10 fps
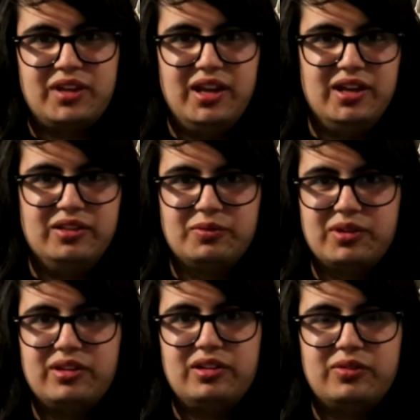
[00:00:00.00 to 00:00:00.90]
and the
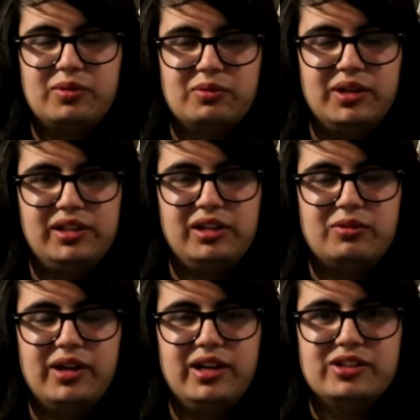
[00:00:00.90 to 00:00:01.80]
results were really
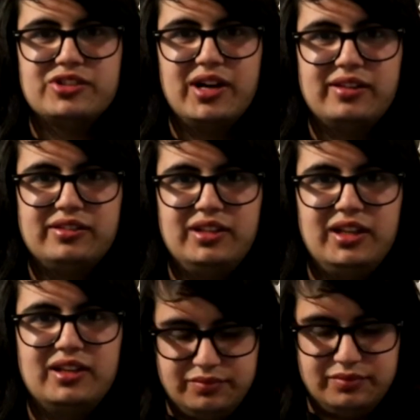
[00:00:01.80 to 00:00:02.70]
quite
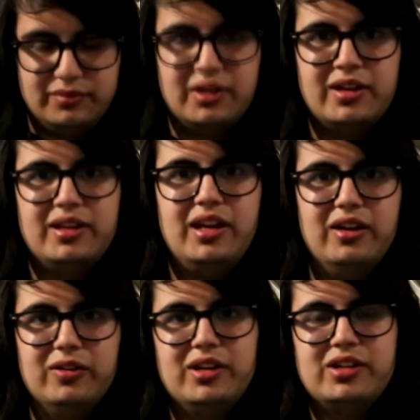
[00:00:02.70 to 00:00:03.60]
interesting.
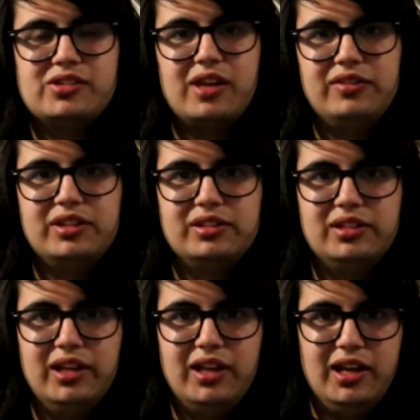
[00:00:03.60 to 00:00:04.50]
Now, driving
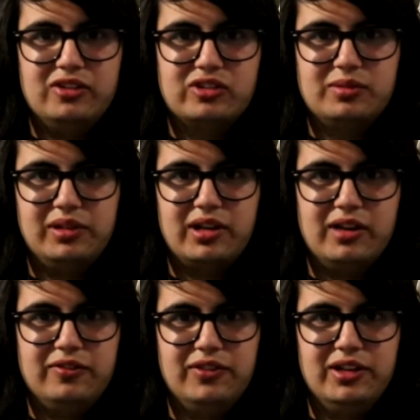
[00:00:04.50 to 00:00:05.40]
like a normal,
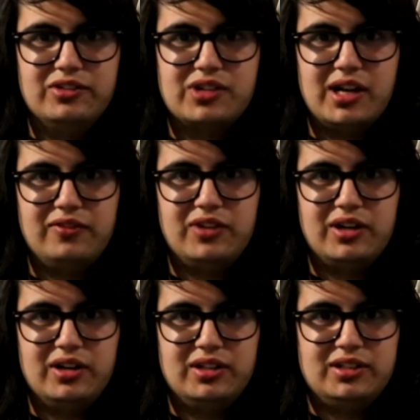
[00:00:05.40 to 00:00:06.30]
confident
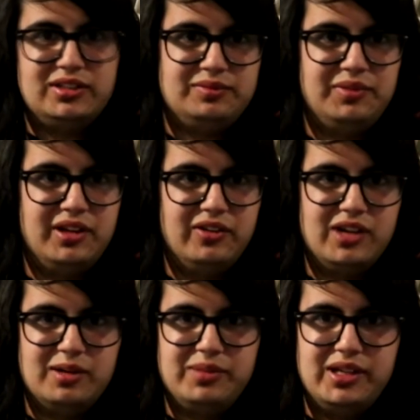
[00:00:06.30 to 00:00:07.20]
driver, you know,
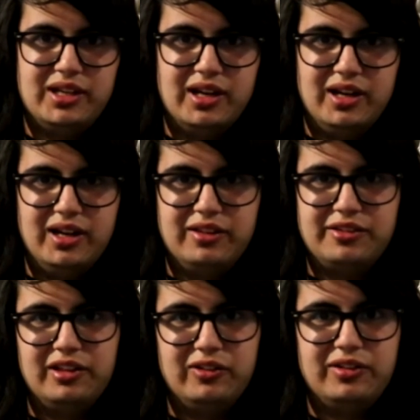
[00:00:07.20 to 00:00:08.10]
not being a
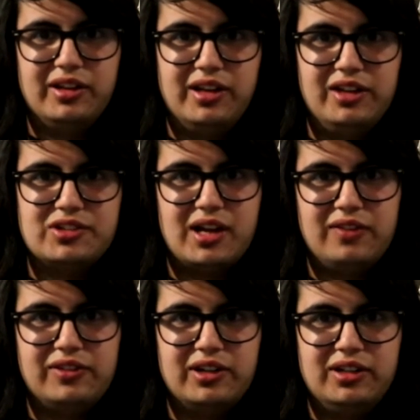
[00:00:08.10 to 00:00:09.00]
slow Sunday
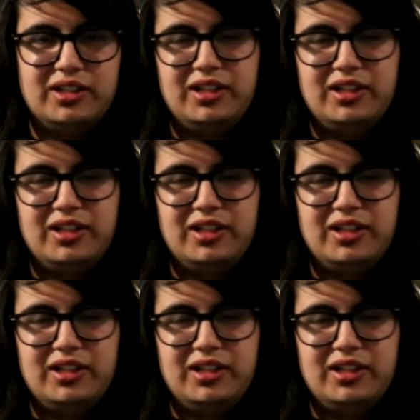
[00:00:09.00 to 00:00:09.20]
driver,